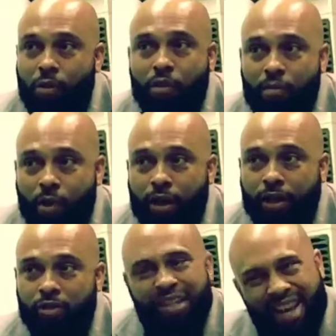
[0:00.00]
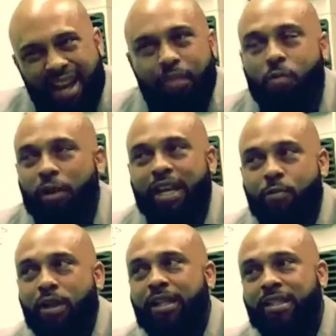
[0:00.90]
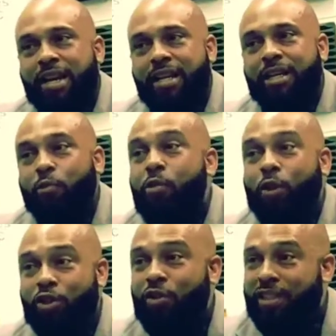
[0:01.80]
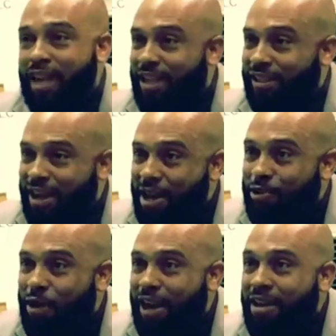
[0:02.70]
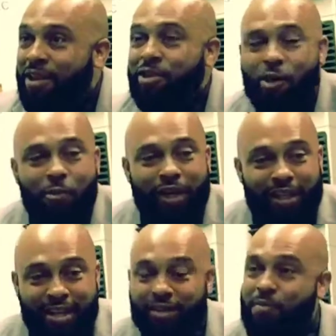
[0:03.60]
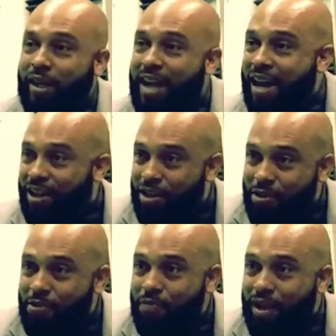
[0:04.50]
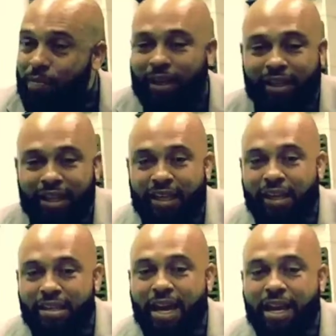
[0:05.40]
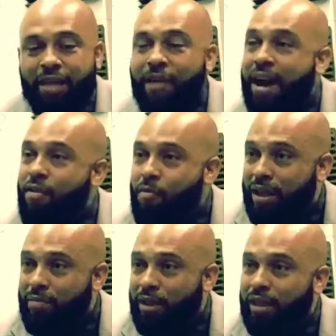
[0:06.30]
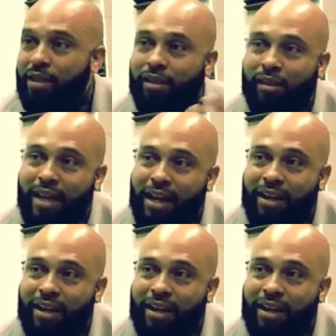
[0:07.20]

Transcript: We want to market you. Yeah, what they really saying is we want you to sign this contract so we can get some money out of you. Yeah. But at the end of the day, if I don't make money, how